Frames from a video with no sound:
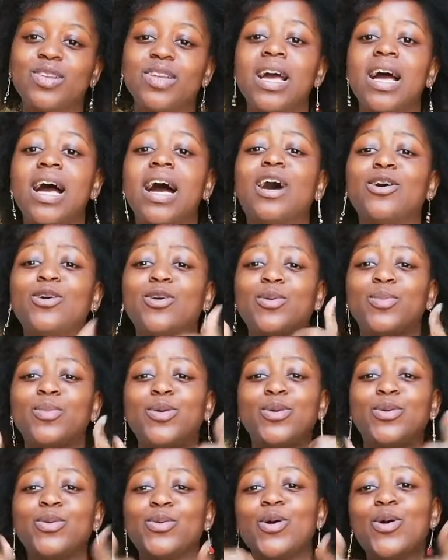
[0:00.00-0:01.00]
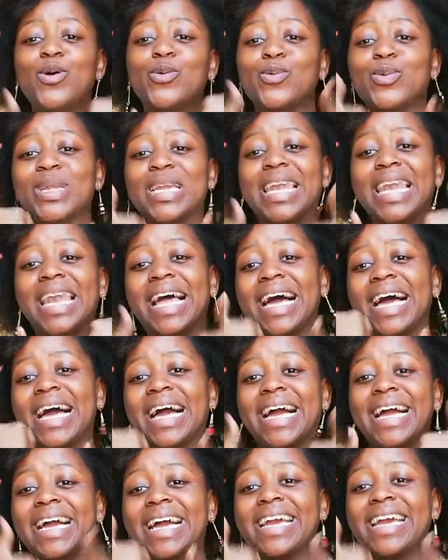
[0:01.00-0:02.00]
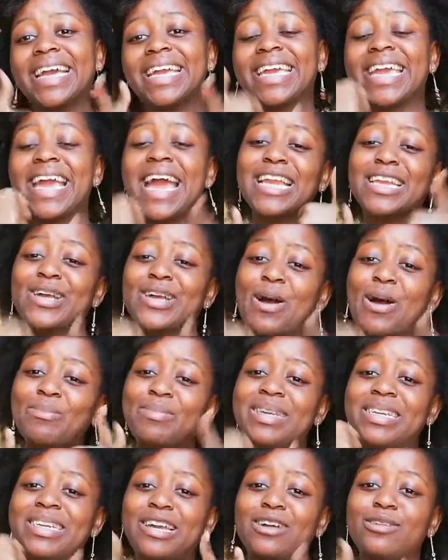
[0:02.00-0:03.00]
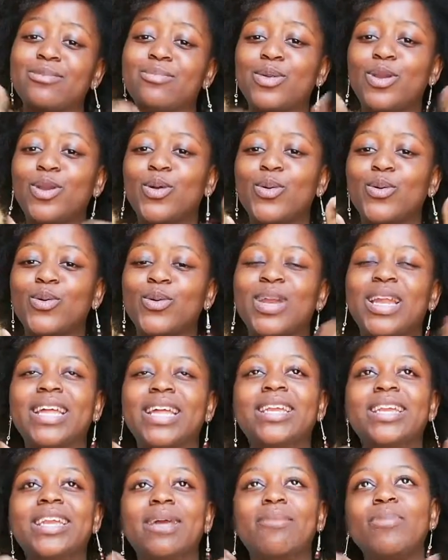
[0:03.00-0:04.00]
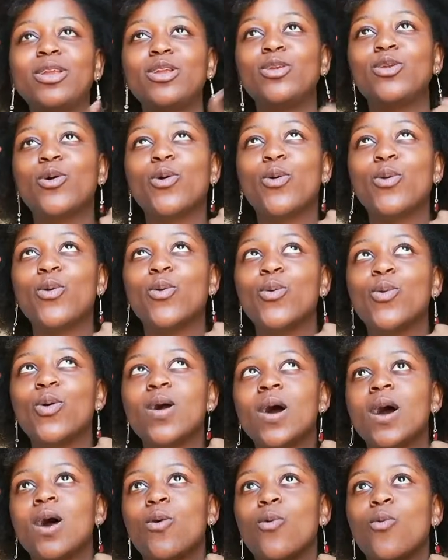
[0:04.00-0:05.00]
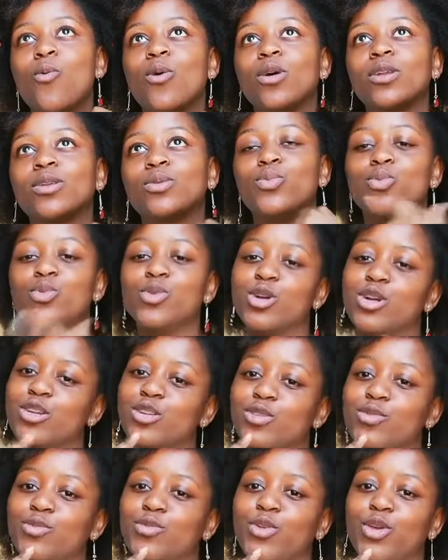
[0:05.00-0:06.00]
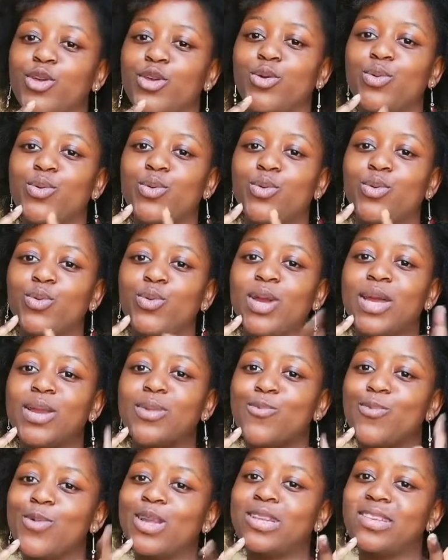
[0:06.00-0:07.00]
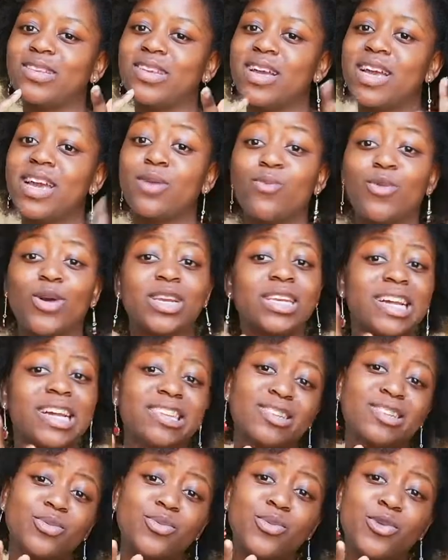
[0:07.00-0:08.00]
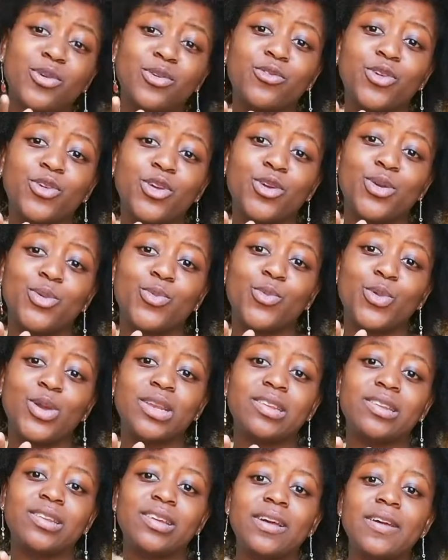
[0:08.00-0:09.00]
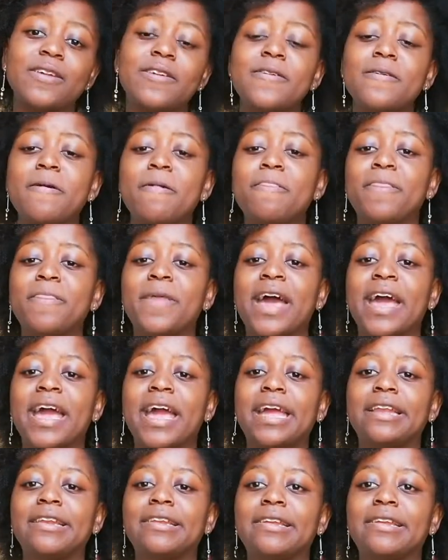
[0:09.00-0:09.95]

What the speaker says: I hope you will like and comment down below. Let me know what works for you in winter and what doesn't work for you in winter. And